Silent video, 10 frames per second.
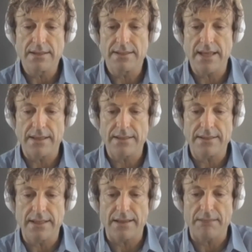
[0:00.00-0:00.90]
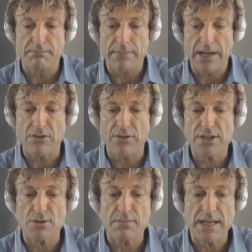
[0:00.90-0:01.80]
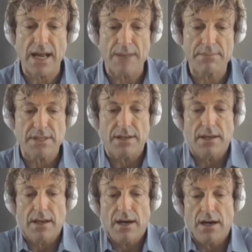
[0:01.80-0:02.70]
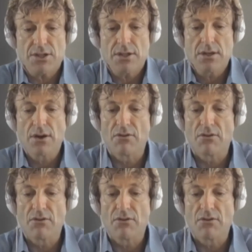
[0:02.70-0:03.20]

that migration becomes a large